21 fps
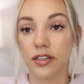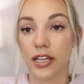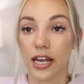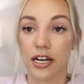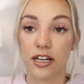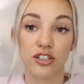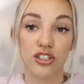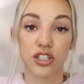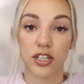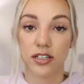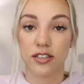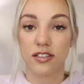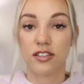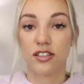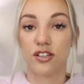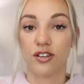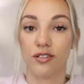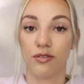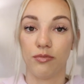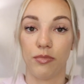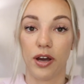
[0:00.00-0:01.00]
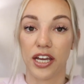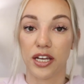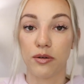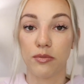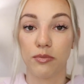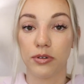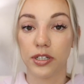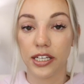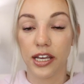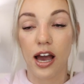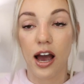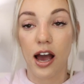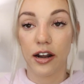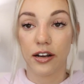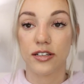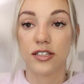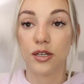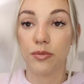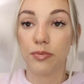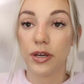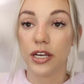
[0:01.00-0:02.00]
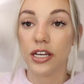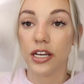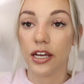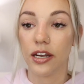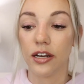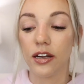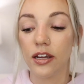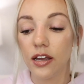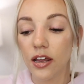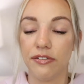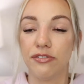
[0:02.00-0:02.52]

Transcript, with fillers: That is just my complete honest opinion.